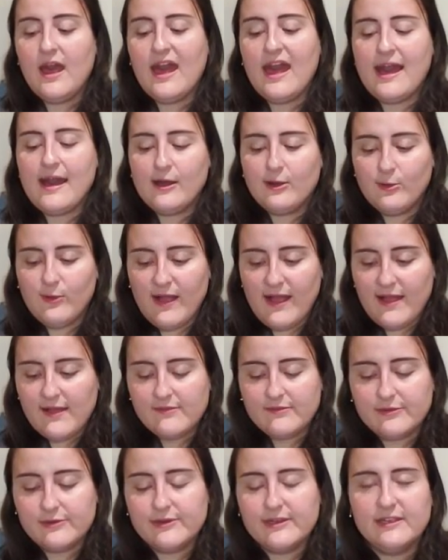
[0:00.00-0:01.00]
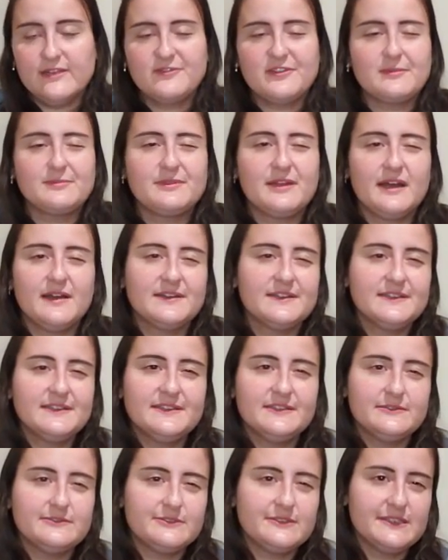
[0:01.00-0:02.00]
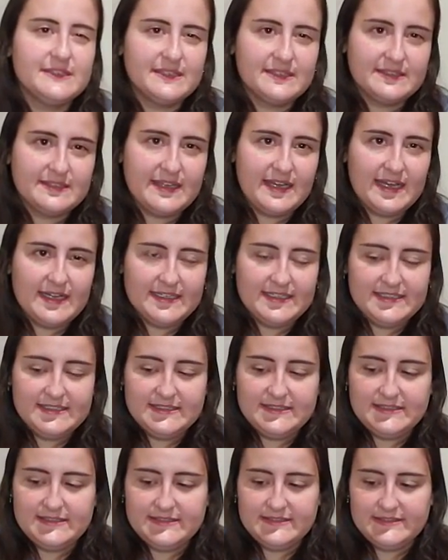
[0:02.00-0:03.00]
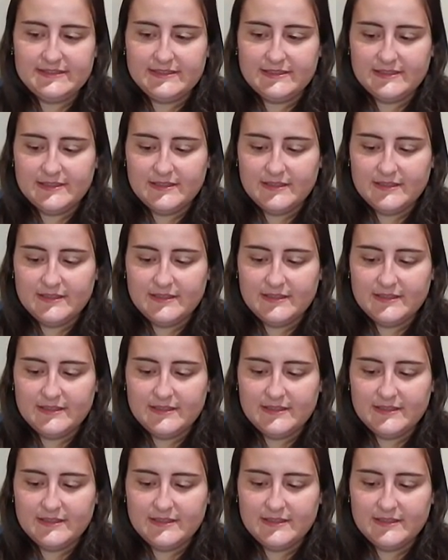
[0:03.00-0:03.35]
However, if I'm not considering the size,